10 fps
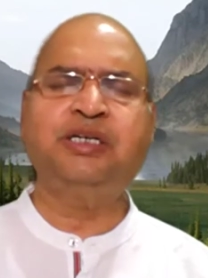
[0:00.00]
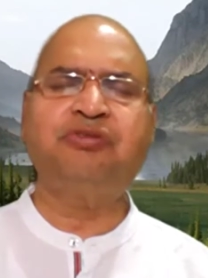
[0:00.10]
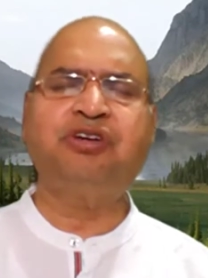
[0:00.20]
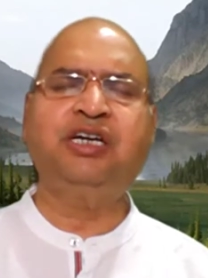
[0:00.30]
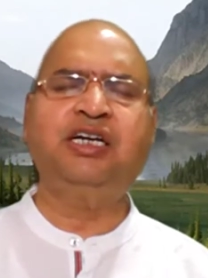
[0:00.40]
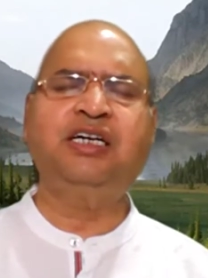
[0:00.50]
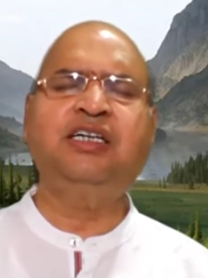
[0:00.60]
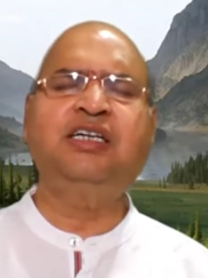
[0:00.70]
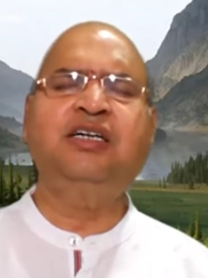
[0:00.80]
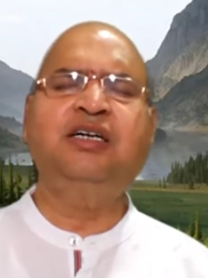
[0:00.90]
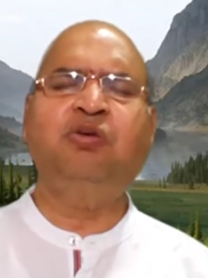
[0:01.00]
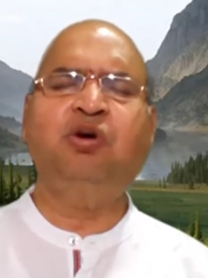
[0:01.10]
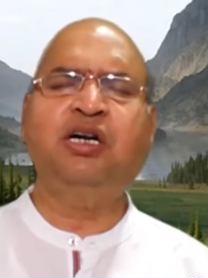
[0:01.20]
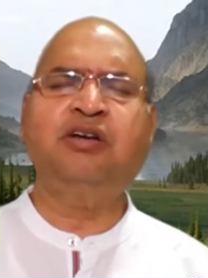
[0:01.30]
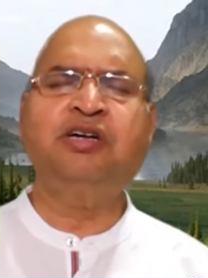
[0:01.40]
you may feel
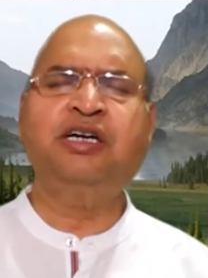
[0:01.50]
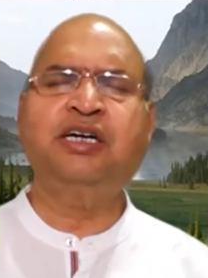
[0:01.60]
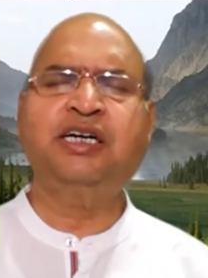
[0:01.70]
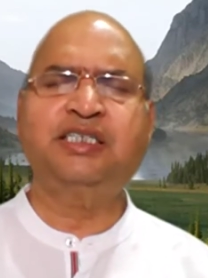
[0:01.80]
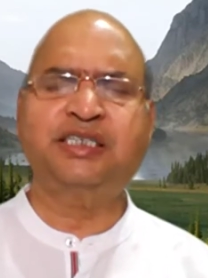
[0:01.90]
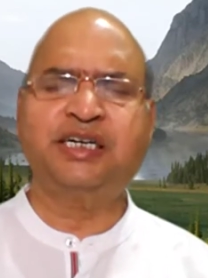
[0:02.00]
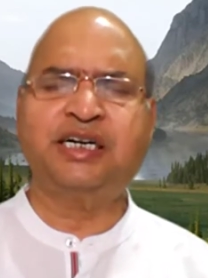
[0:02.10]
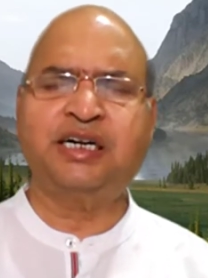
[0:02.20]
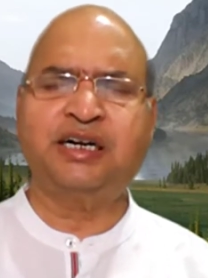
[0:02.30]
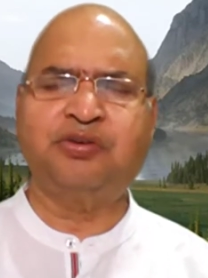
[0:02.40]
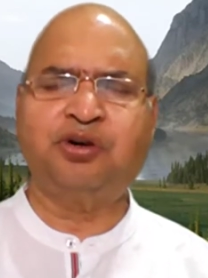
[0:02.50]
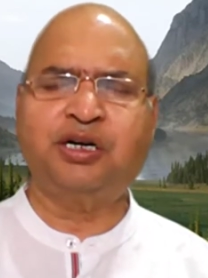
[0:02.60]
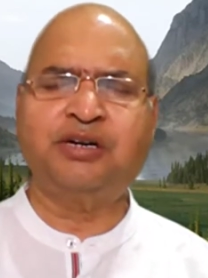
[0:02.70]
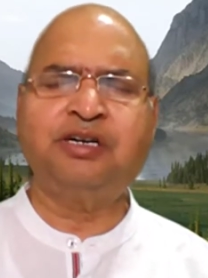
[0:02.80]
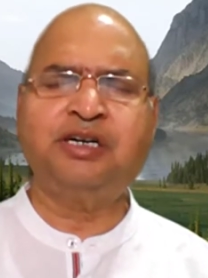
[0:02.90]
whatever is written,
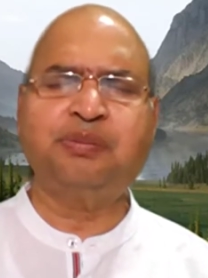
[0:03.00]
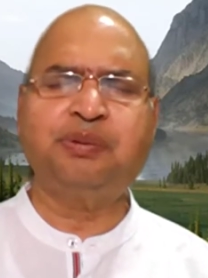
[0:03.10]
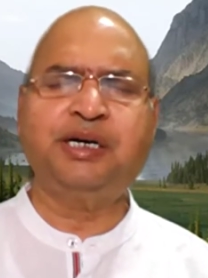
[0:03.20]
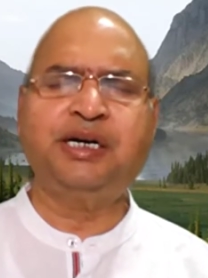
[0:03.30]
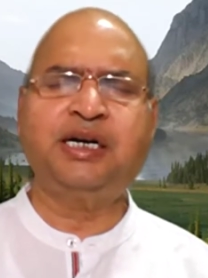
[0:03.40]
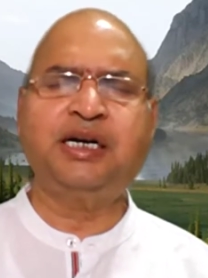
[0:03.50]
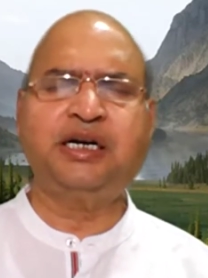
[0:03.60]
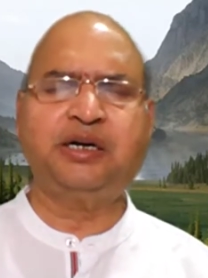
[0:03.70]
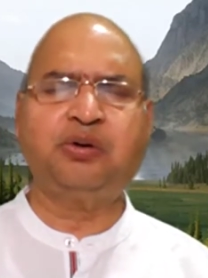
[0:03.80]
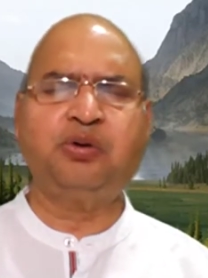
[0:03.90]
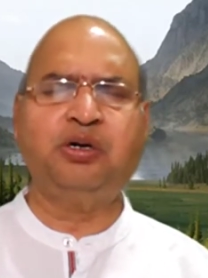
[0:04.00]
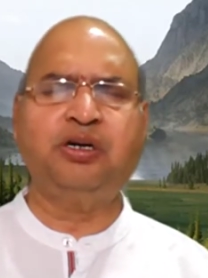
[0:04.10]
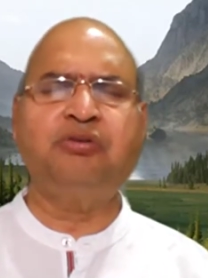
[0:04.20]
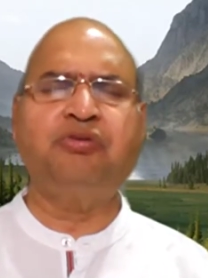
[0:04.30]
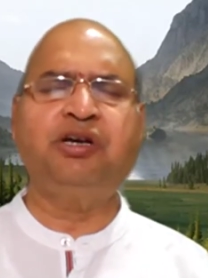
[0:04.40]
whatever repeatedly
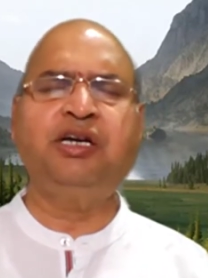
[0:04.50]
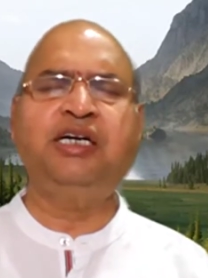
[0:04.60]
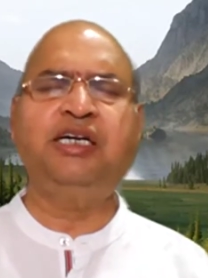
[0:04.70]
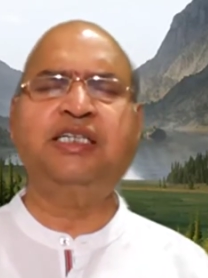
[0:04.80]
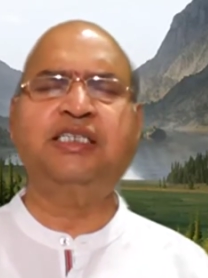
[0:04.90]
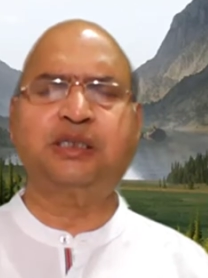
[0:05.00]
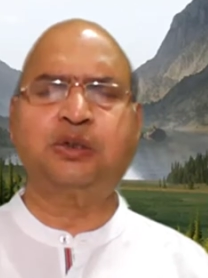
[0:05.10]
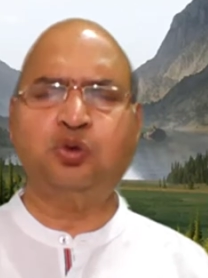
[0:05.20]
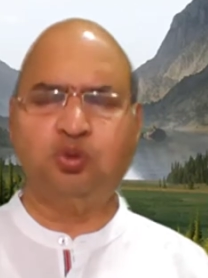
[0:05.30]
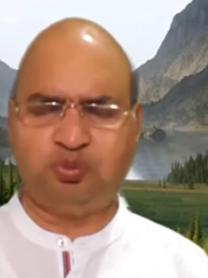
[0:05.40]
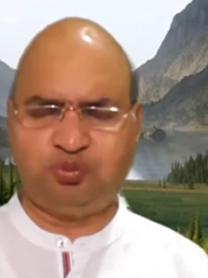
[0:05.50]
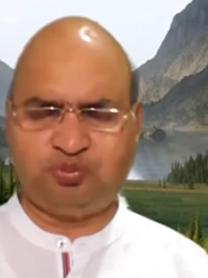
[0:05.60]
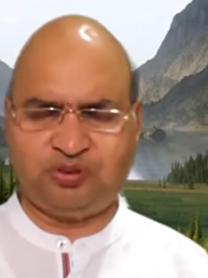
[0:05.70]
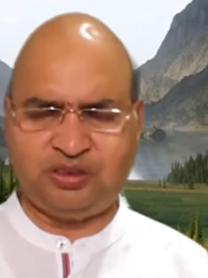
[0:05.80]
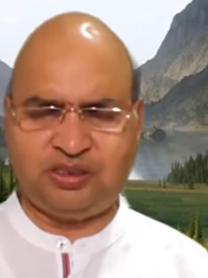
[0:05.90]
told, you feel it as true.
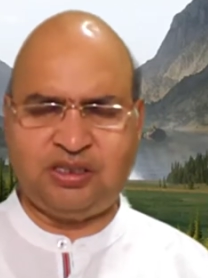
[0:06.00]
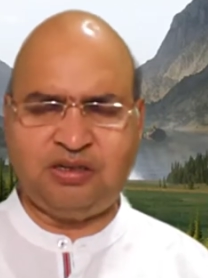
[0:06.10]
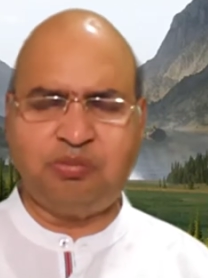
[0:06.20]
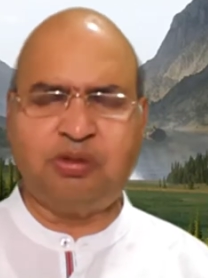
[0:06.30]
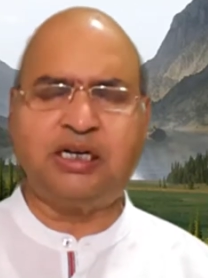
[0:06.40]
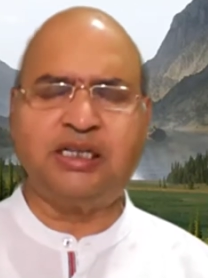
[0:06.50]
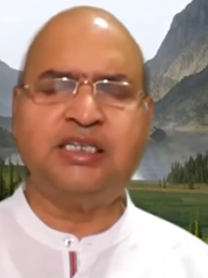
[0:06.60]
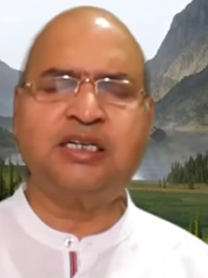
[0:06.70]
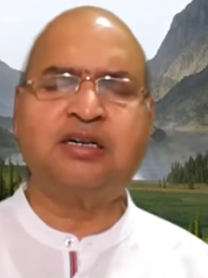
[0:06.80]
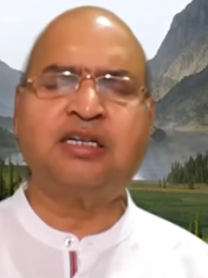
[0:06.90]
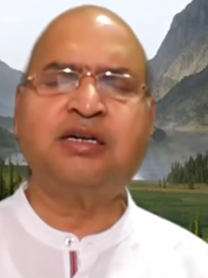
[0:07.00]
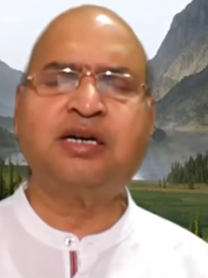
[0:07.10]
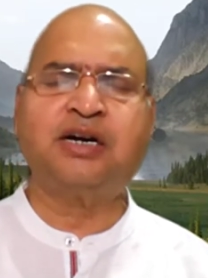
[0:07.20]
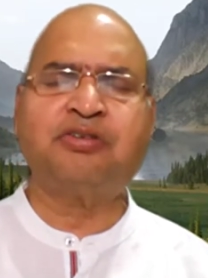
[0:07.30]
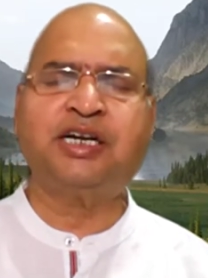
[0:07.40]
But these are all
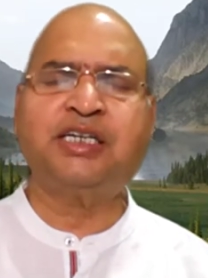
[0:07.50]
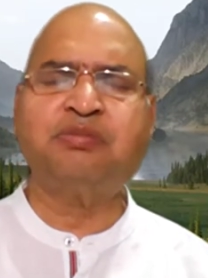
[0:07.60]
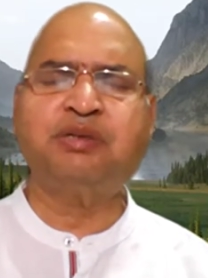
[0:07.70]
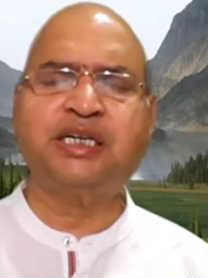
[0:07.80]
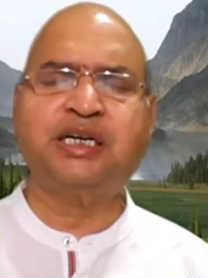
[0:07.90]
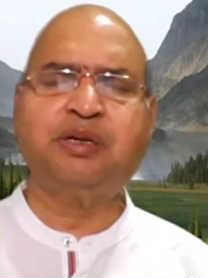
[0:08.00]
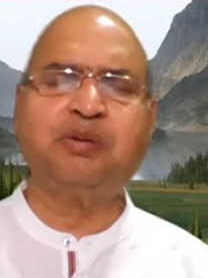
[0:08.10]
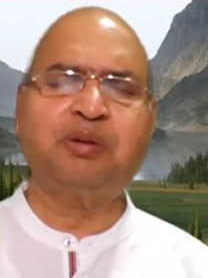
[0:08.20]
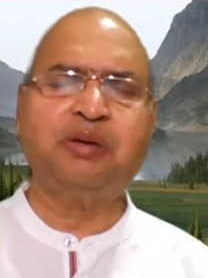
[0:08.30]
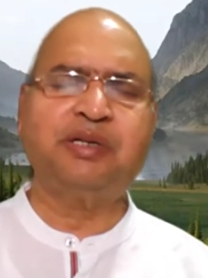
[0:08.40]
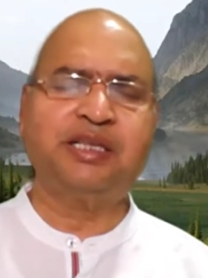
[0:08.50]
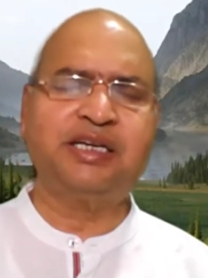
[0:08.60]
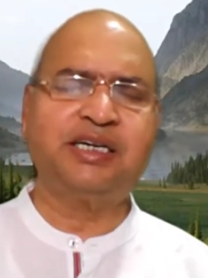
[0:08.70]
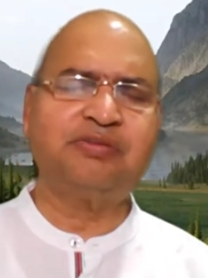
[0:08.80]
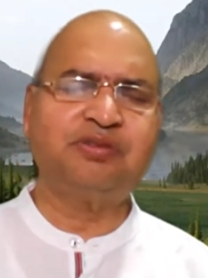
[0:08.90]
the advertisement gimmick may be
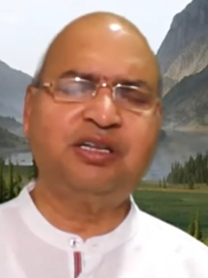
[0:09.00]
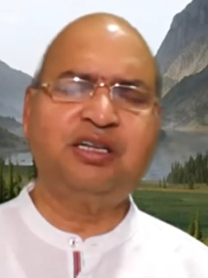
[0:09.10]
there.